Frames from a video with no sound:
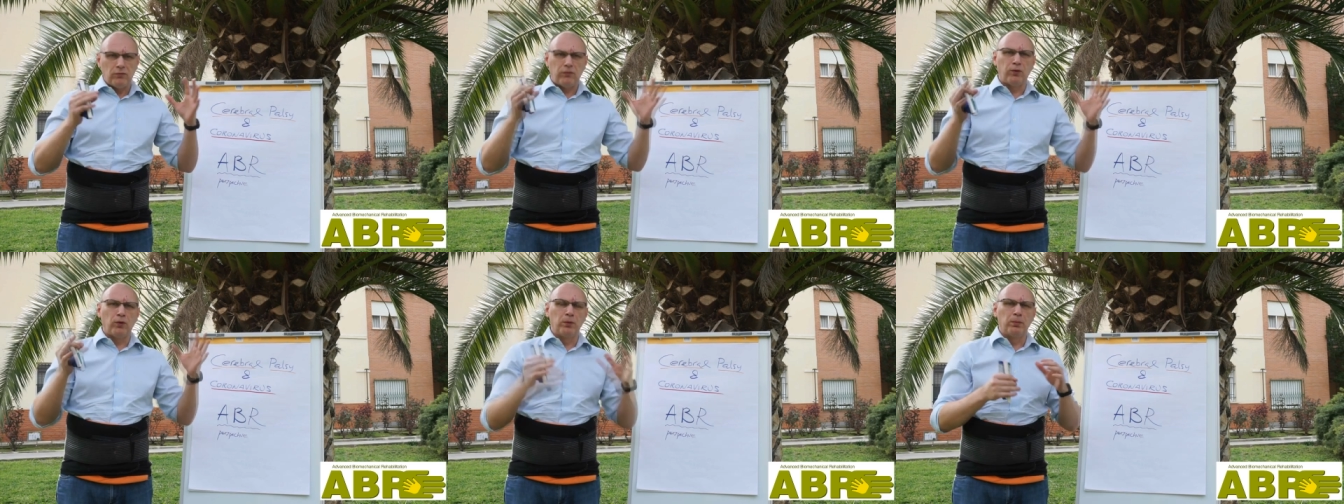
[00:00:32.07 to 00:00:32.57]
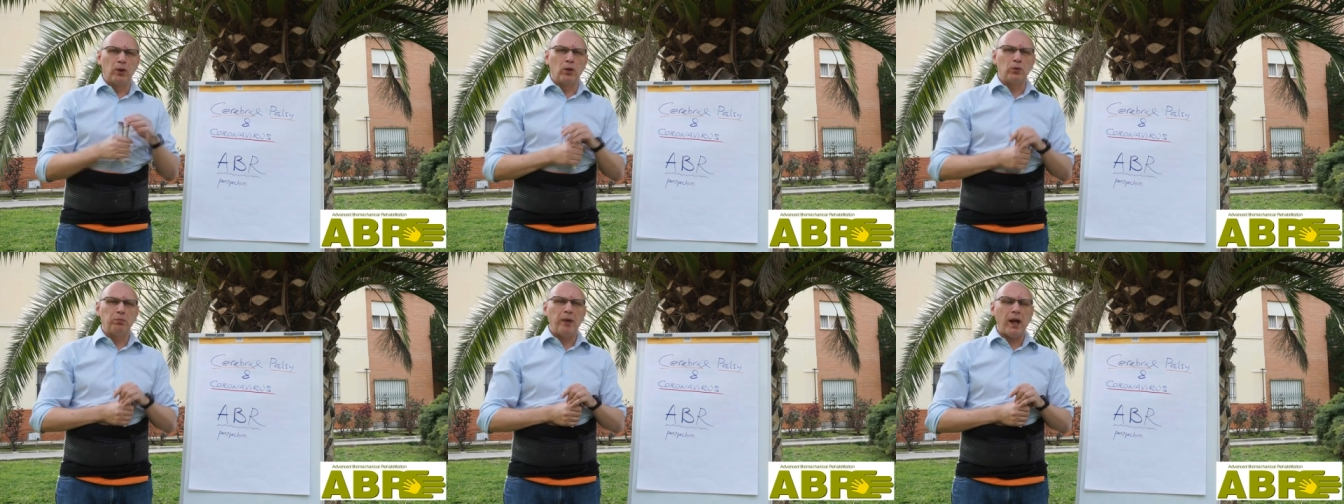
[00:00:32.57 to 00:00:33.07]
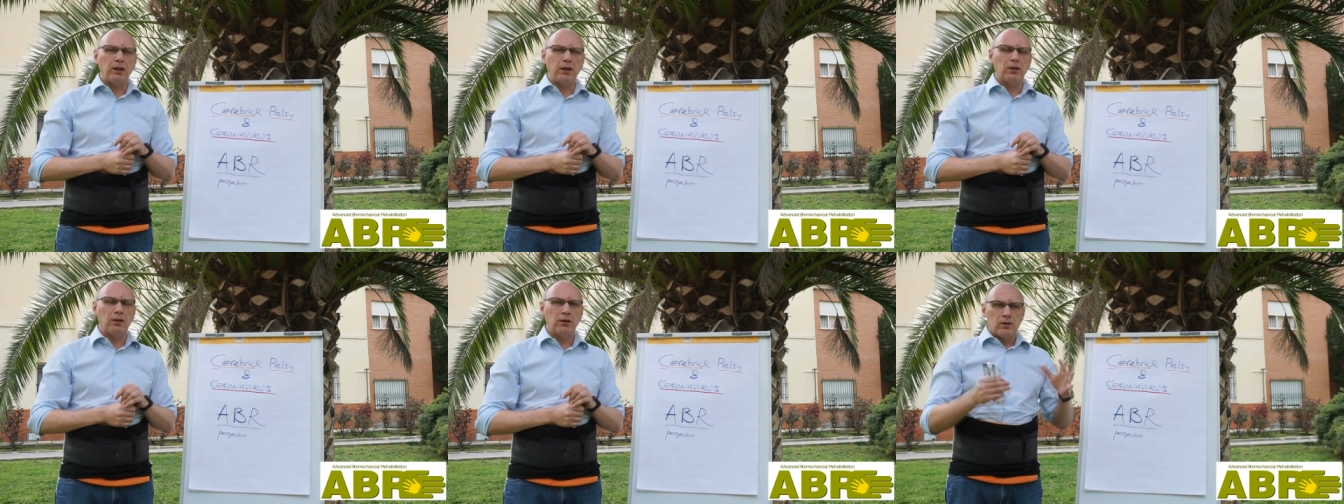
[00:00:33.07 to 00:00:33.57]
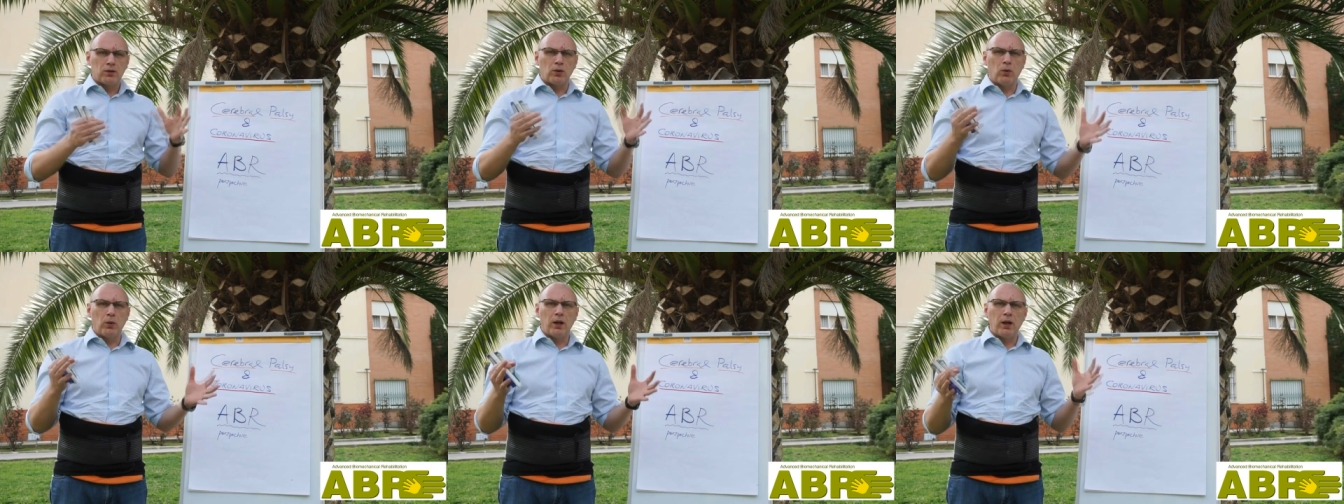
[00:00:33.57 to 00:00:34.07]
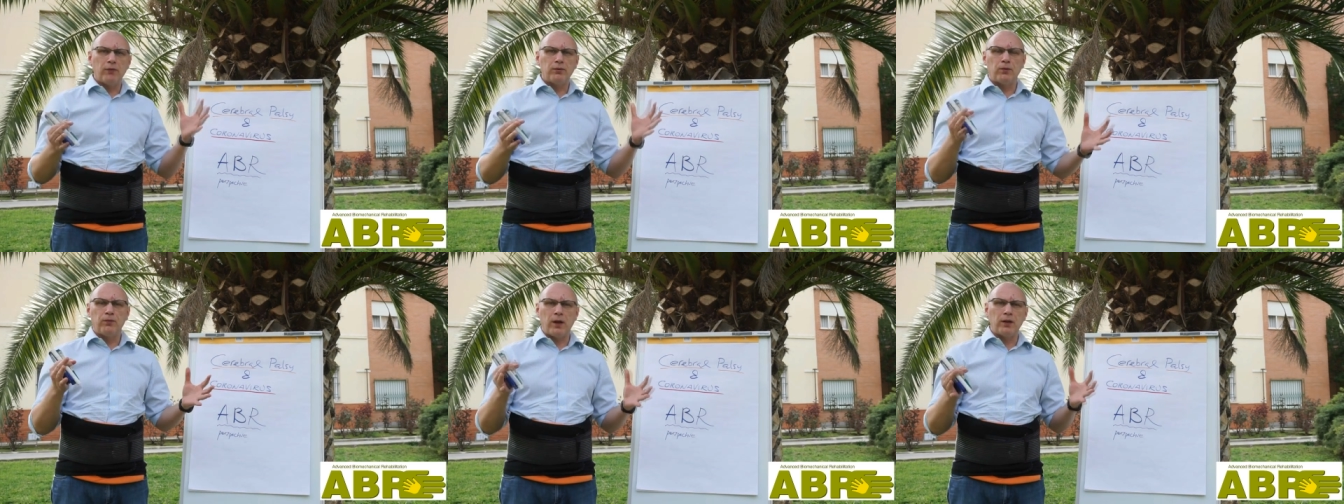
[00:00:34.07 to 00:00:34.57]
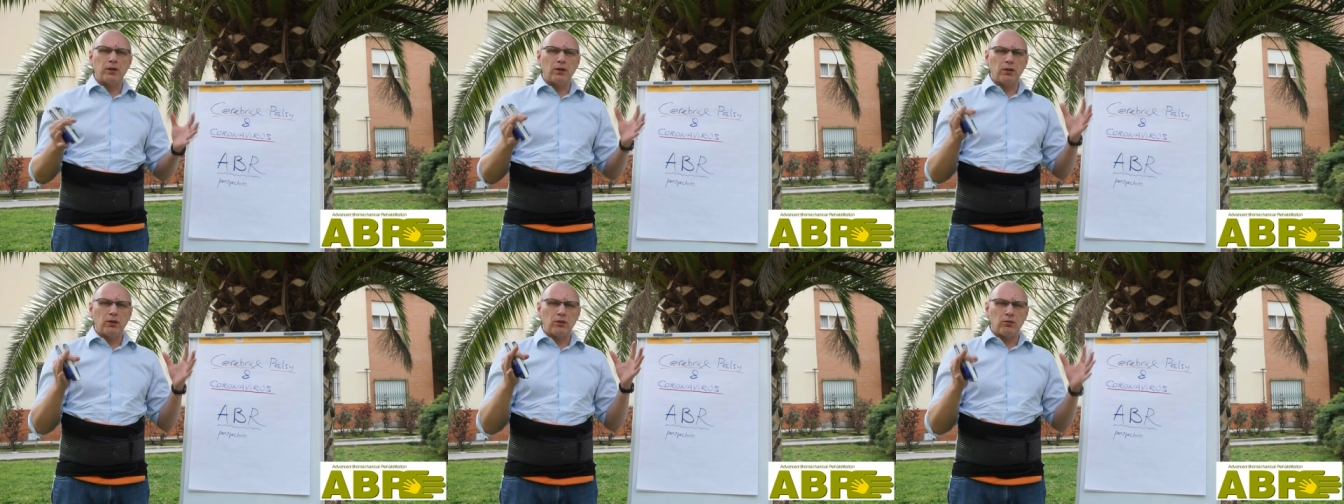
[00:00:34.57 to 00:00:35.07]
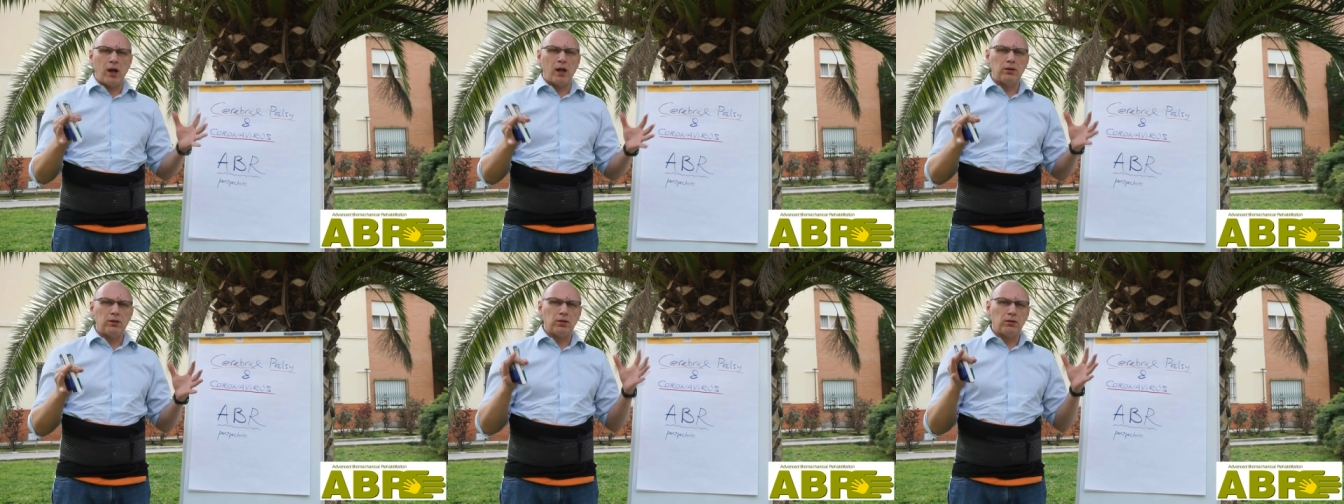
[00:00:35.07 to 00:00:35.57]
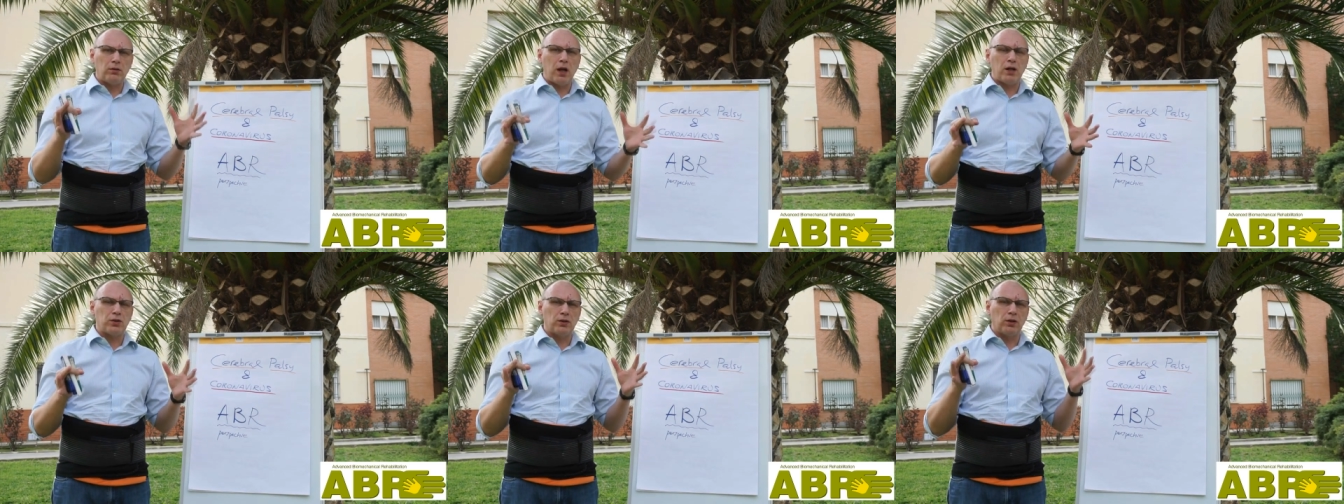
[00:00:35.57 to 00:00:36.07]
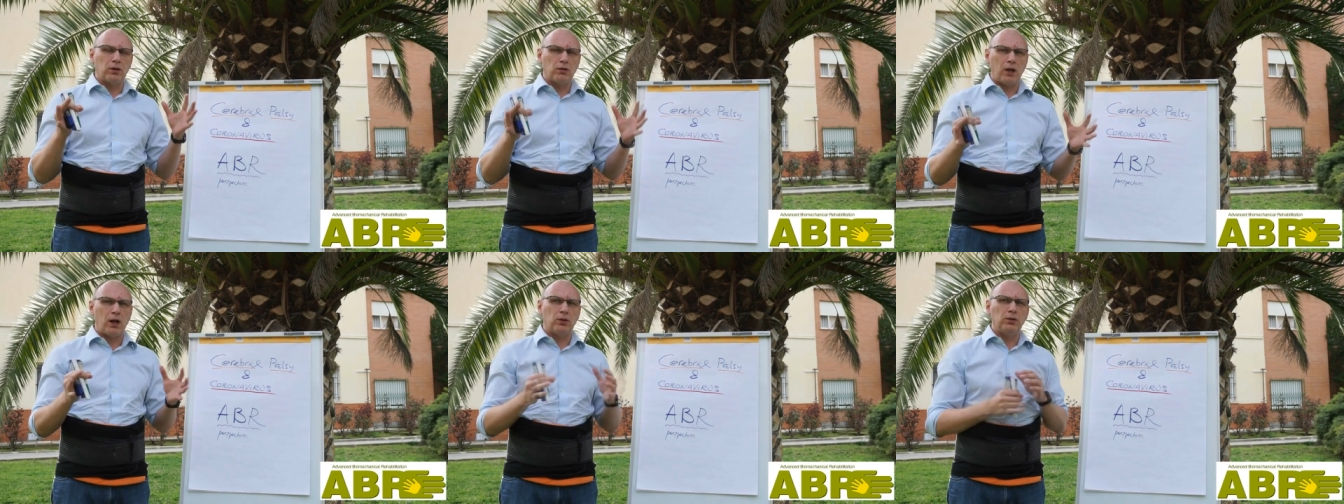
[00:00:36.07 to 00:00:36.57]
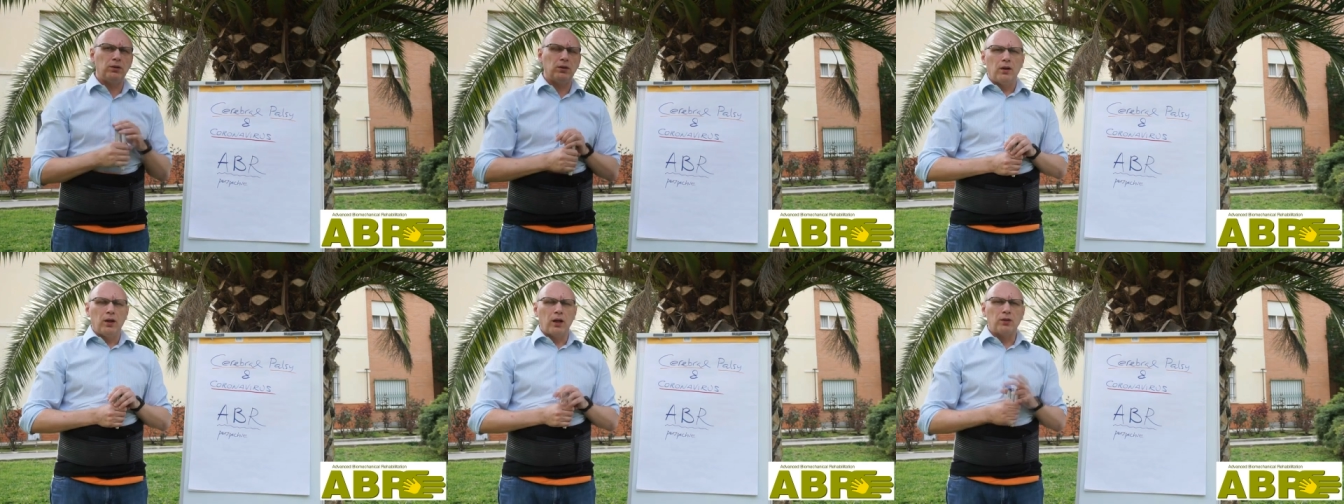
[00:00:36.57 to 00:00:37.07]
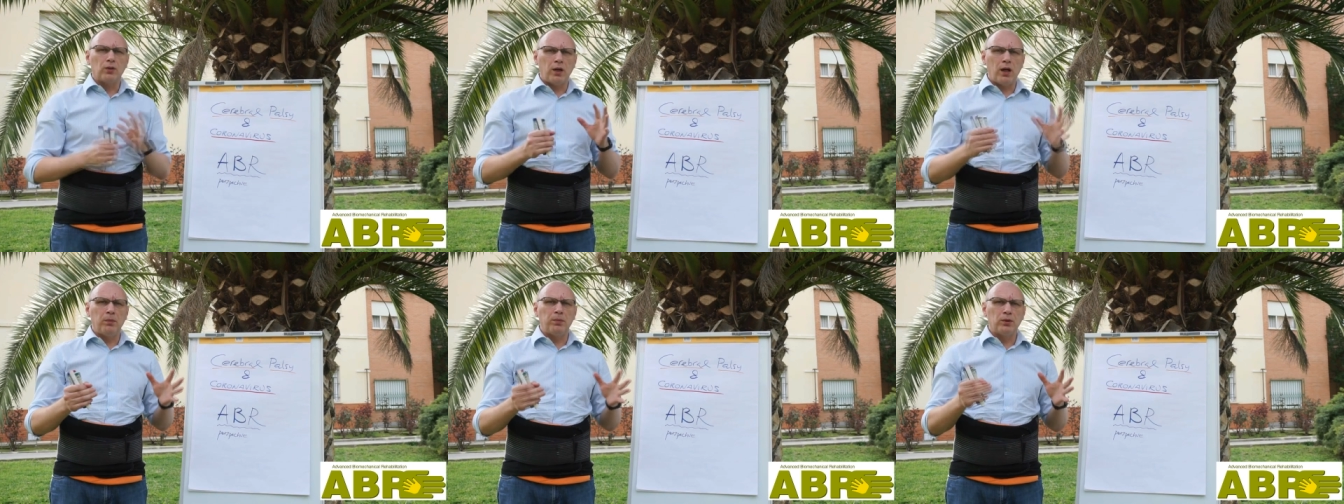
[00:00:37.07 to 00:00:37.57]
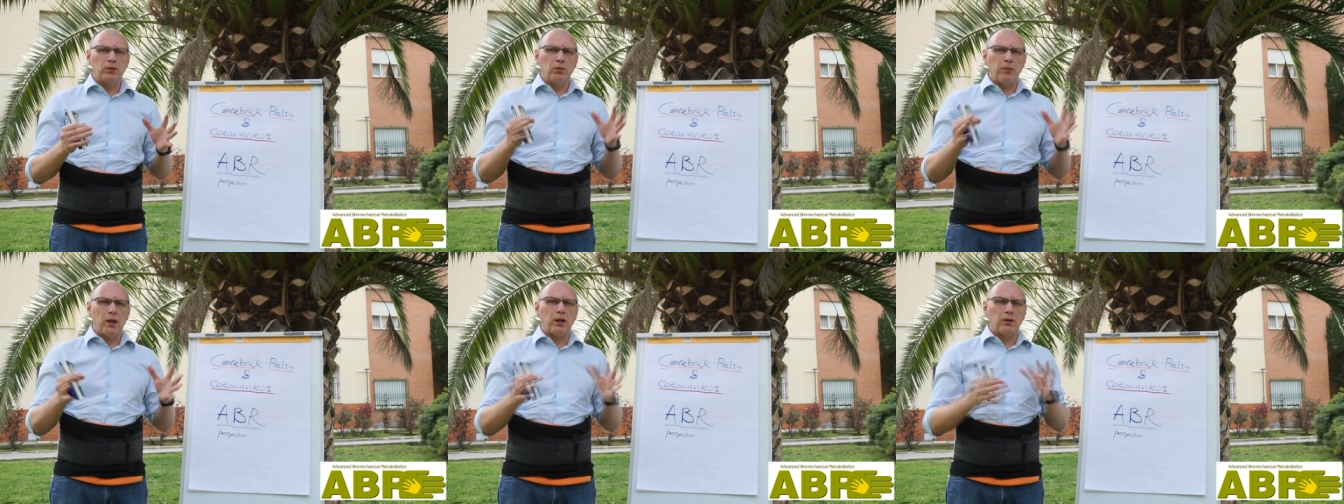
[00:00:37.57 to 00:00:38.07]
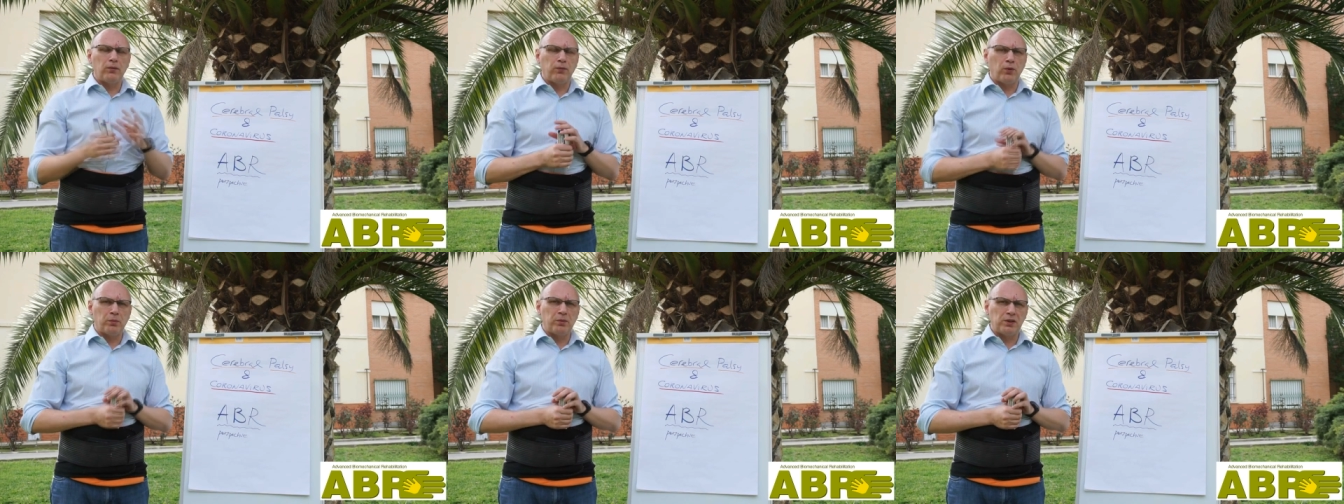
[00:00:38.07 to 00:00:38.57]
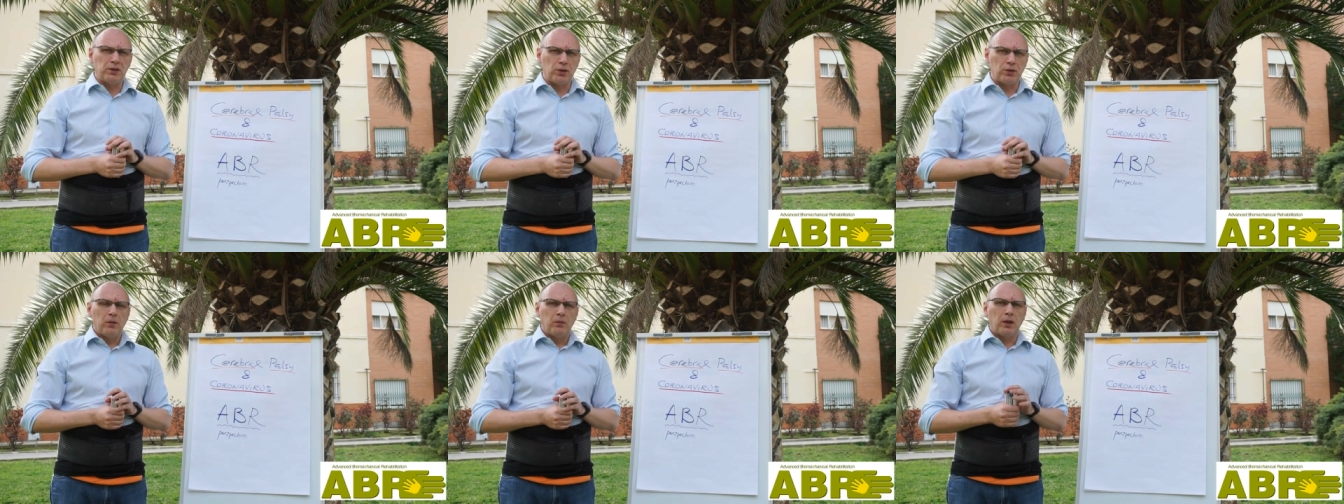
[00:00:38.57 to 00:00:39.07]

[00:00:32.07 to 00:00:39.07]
full-blown panic. So we have to find the right rational ground and to help you to make informed decisions.